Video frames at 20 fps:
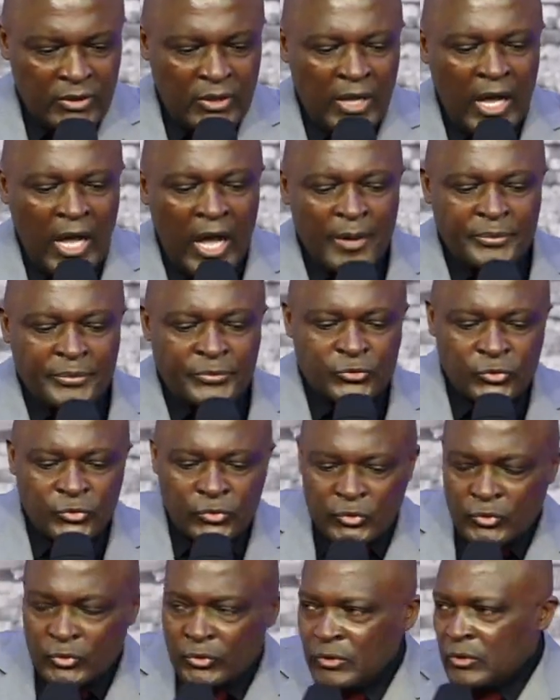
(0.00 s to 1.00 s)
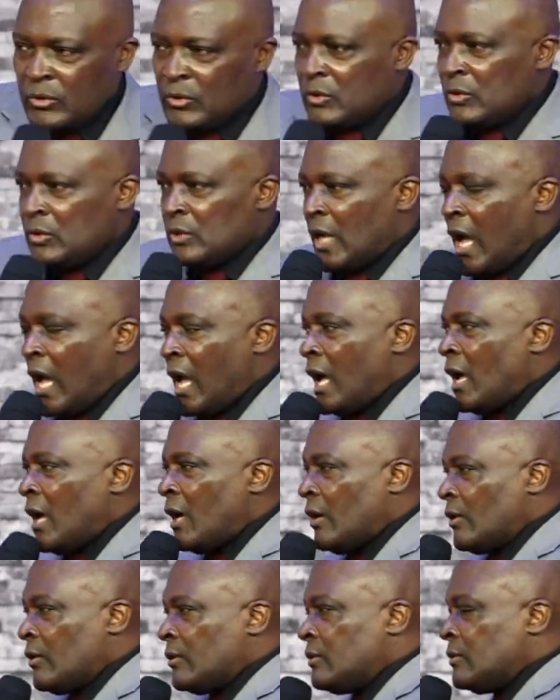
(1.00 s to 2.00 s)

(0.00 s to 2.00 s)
Up to now.